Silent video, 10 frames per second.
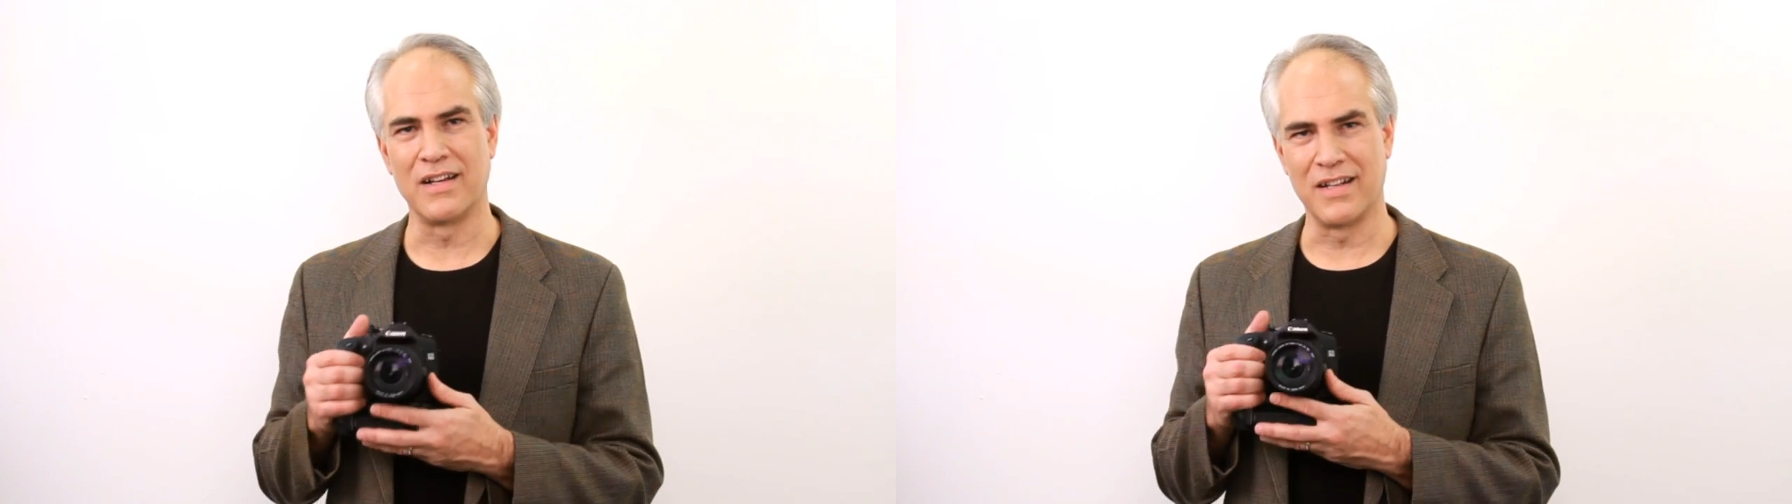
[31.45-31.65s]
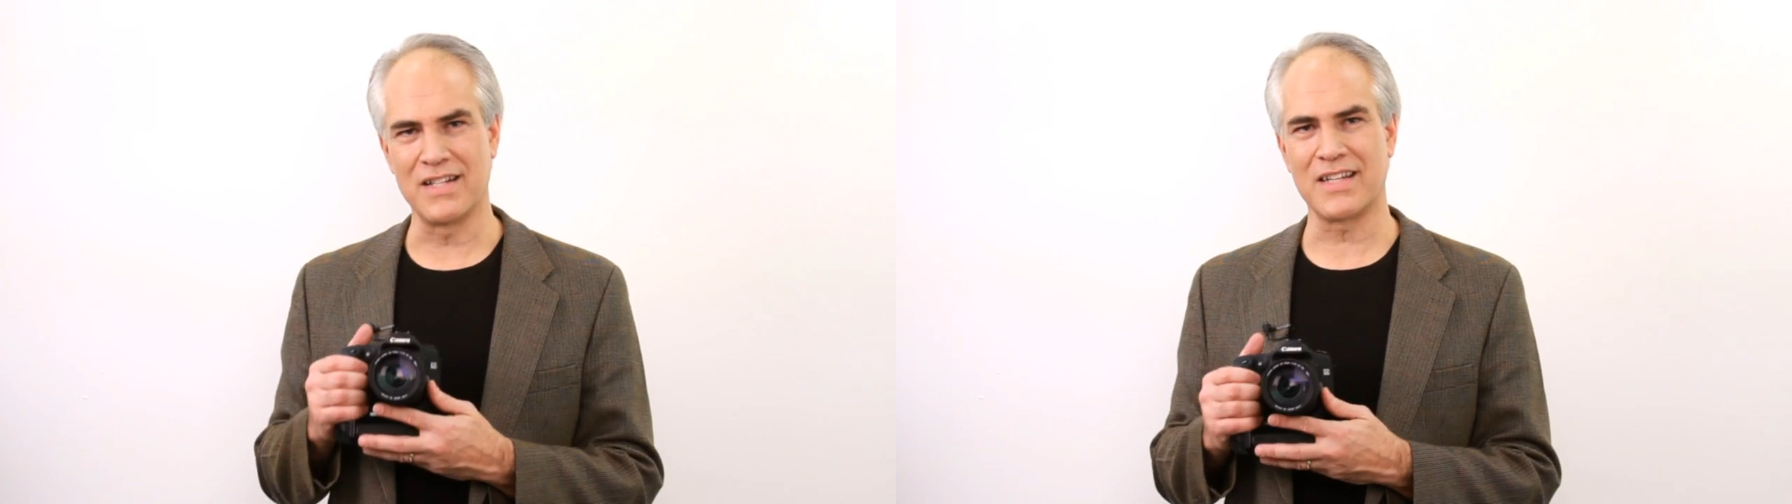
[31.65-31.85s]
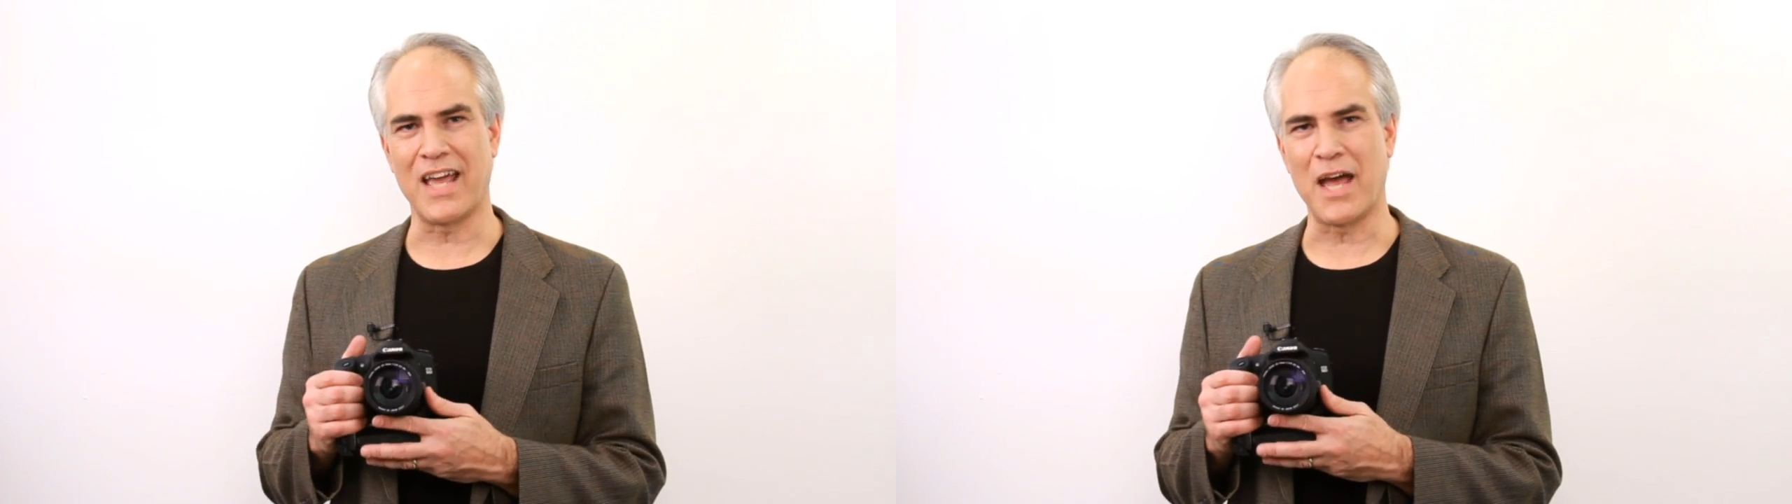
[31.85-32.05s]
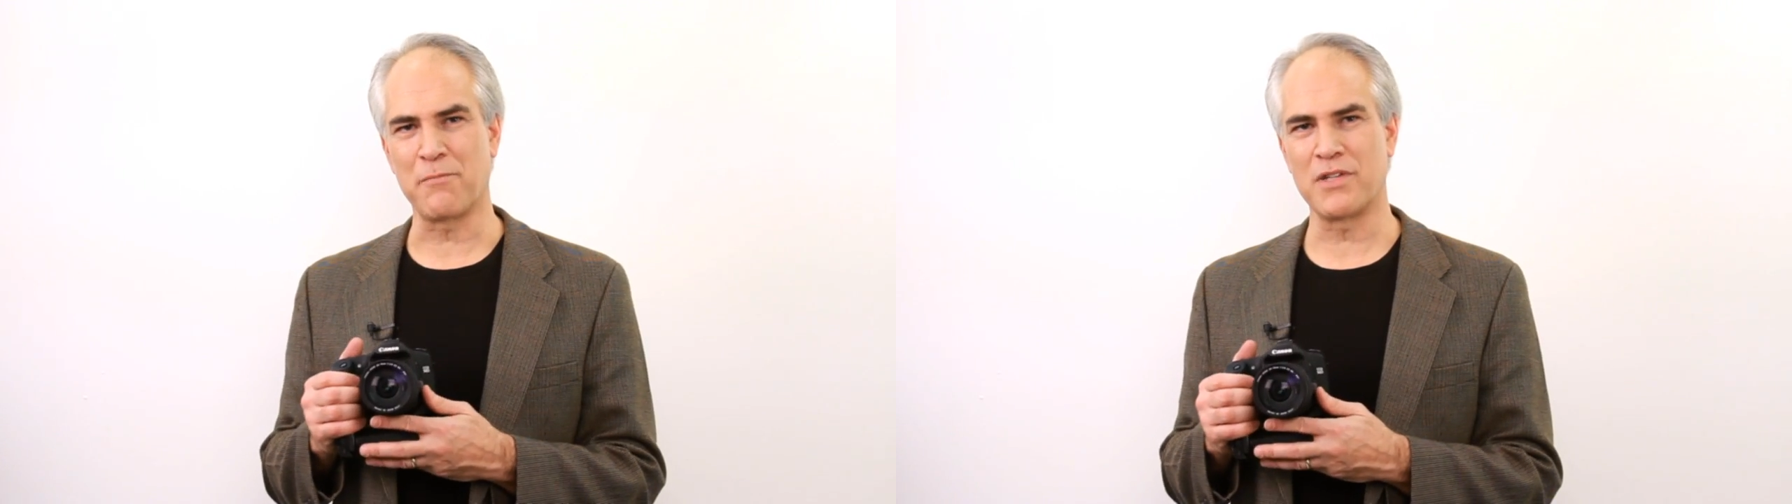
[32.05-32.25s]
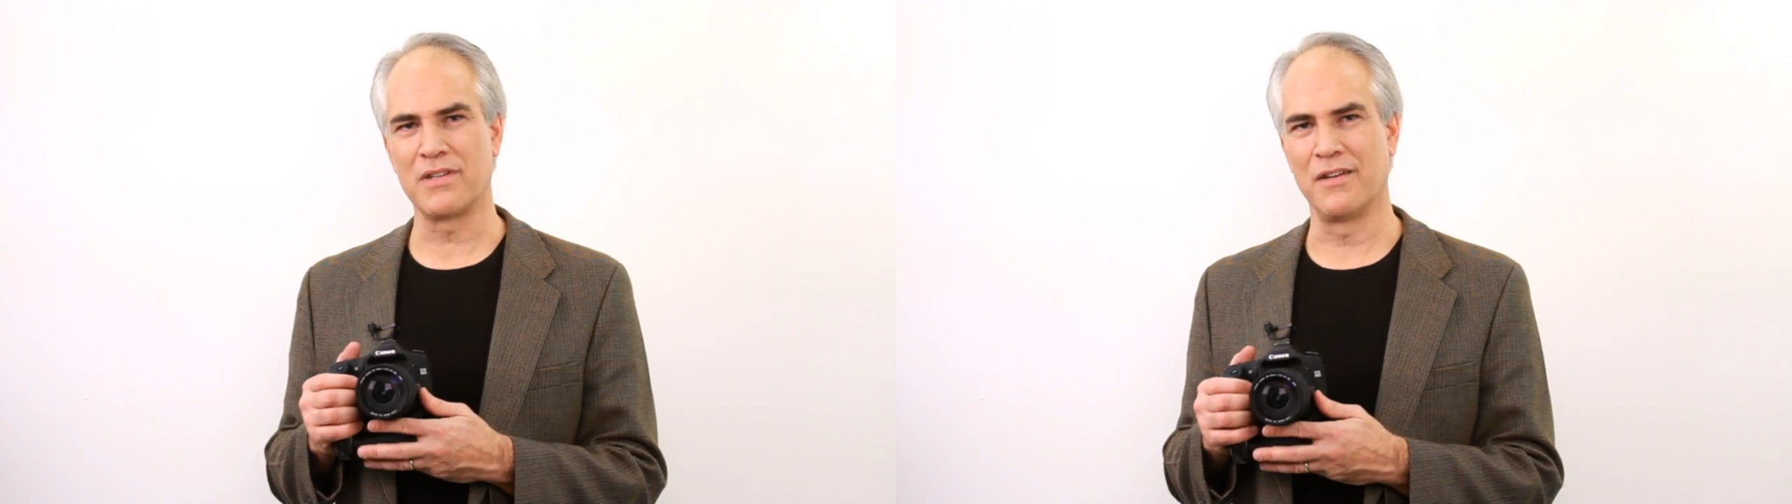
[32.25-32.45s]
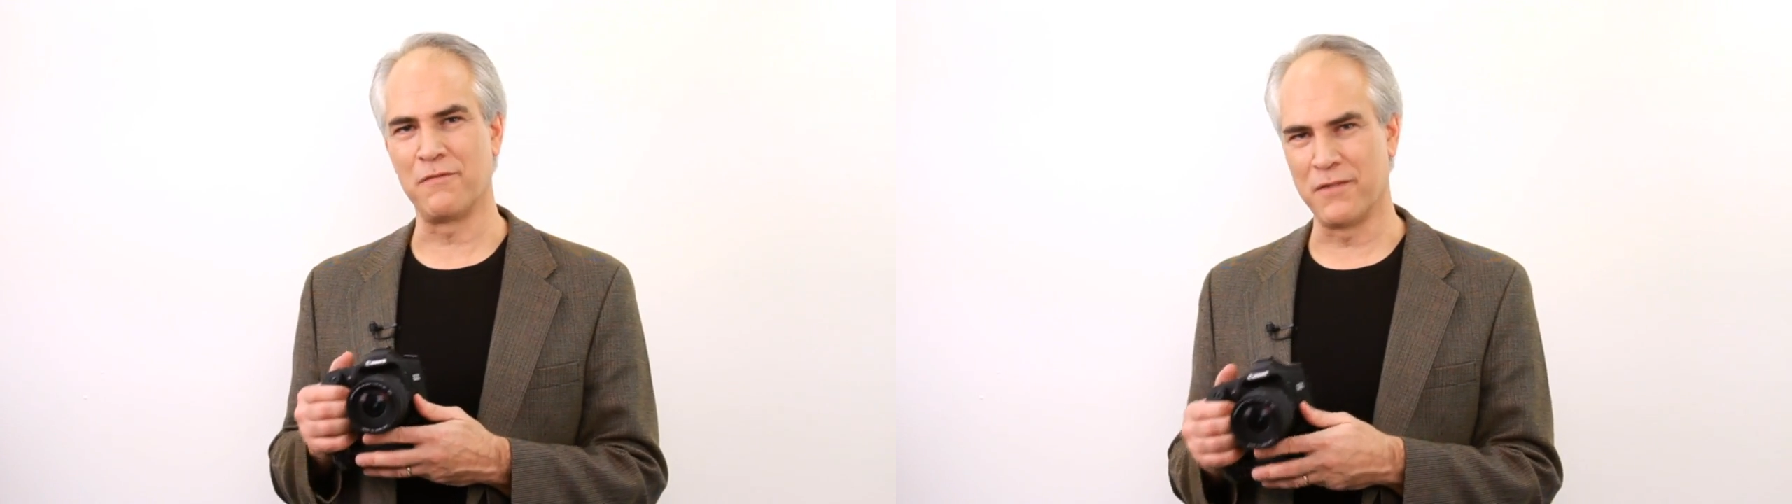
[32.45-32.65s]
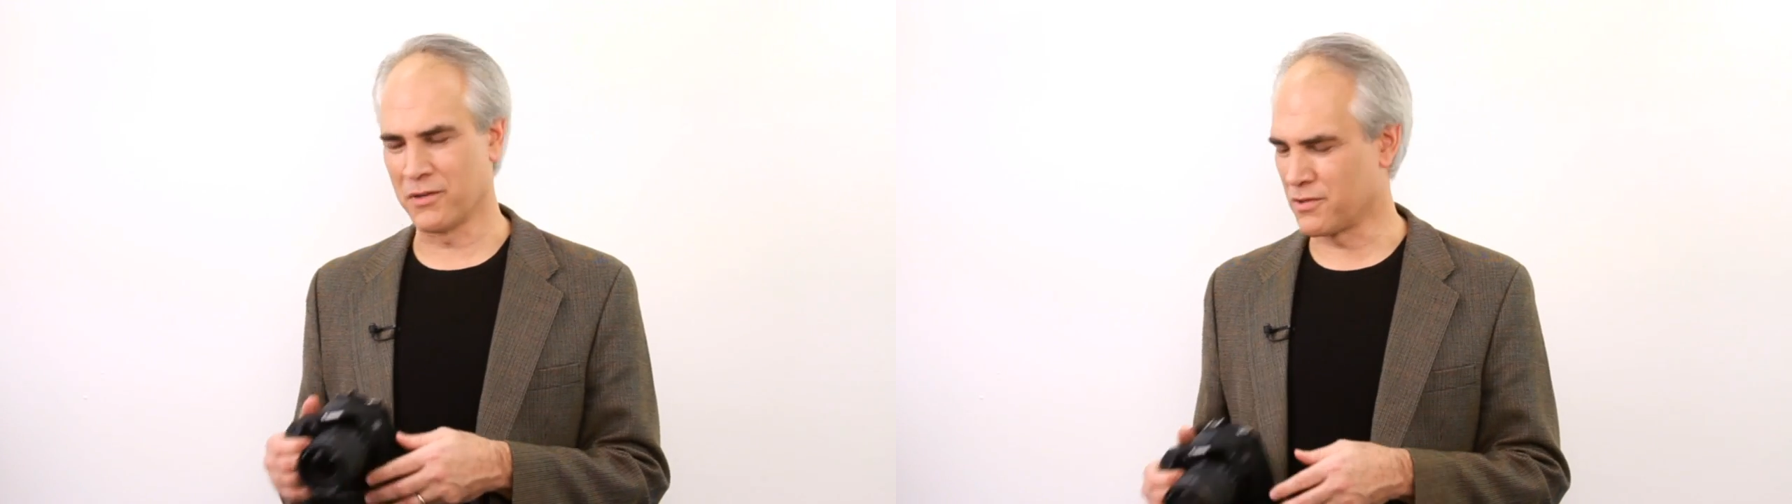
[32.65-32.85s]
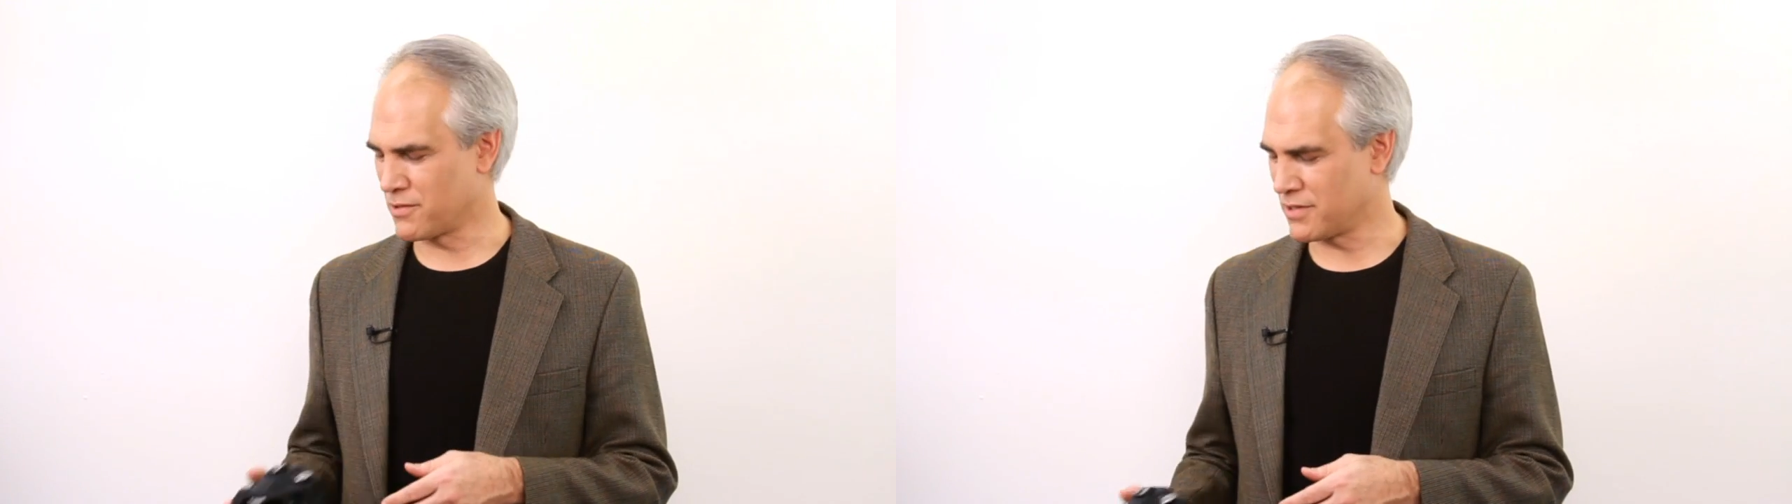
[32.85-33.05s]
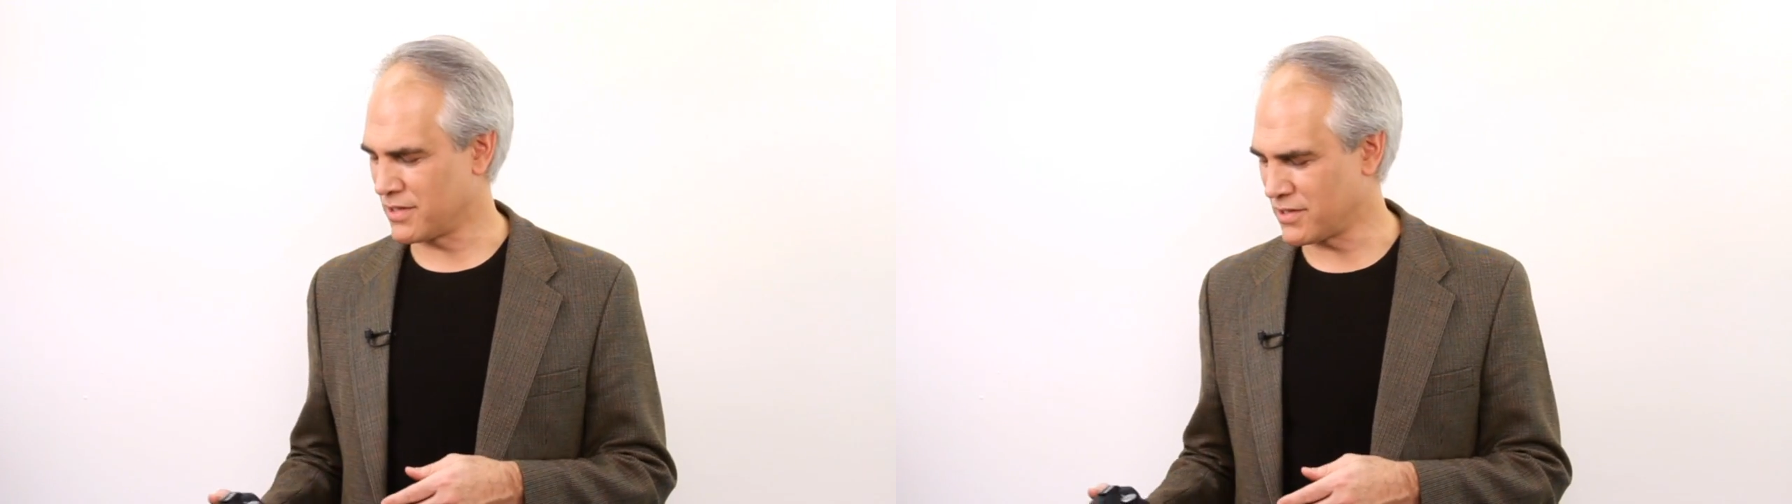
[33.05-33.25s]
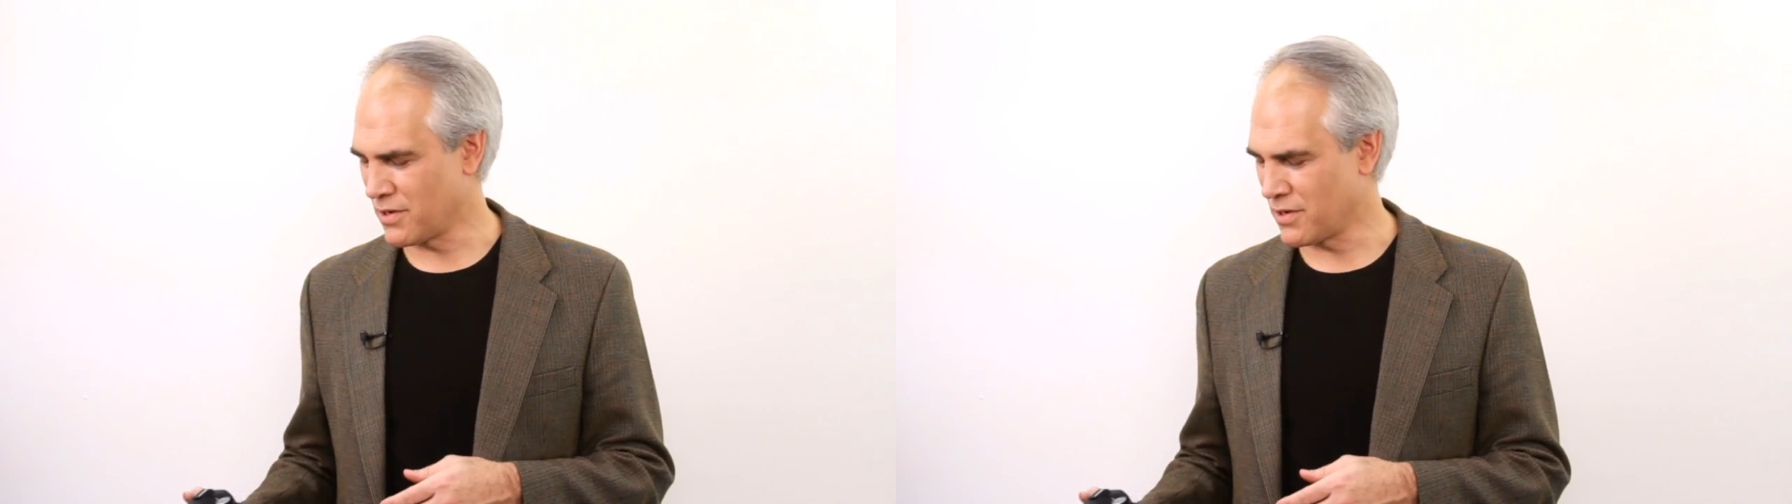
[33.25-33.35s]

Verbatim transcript: lens caps and filters just